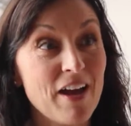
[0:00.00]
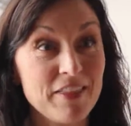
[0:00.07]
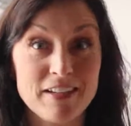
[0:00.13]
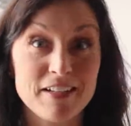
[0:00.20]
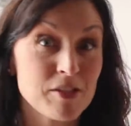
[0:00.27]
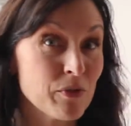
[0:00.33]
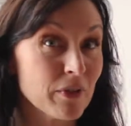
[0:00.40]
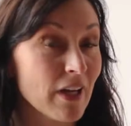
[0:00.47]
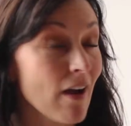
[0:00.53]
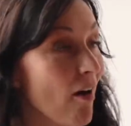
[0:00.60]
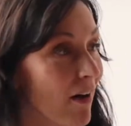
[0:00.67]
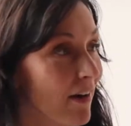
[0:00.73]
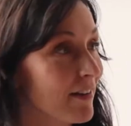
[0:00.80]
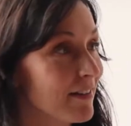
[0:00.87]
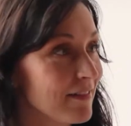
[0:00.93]
I think it's really
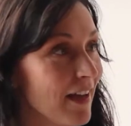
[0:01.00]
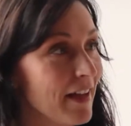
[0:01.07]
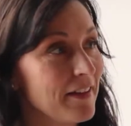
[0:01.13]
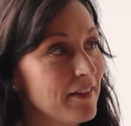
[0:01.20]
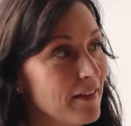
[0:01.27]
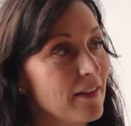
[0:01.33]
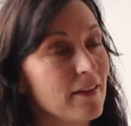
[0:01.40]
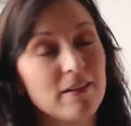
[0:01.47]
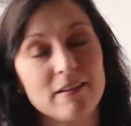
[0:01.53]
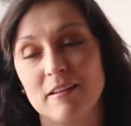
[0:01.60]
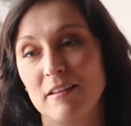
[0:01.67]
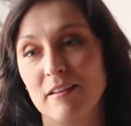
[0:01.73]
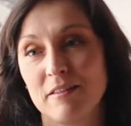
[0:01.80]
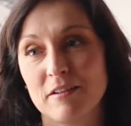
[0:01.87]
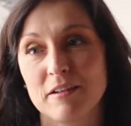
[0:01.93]
hard. I
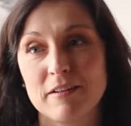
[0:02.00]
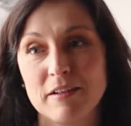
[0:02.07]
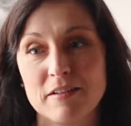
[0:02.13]
think there